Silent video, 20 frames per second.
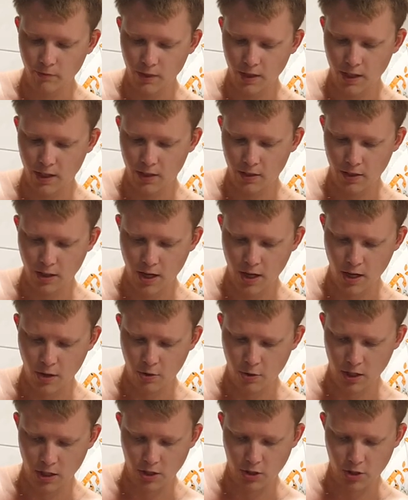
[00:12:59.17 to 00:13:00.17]
and
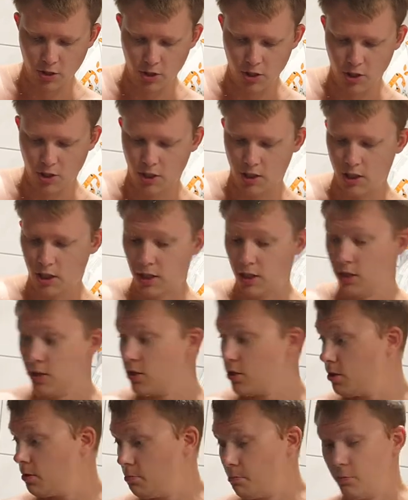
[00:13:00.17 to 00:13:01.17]
now I just take
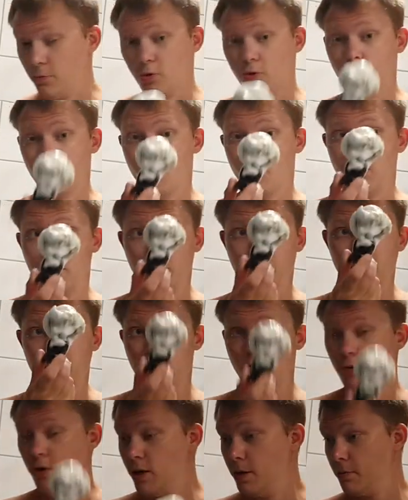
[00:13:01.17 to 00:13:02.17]
some creamy,
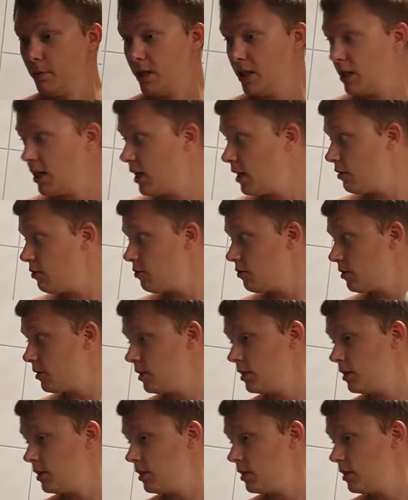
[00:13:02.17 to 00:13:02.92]
creamy ladder.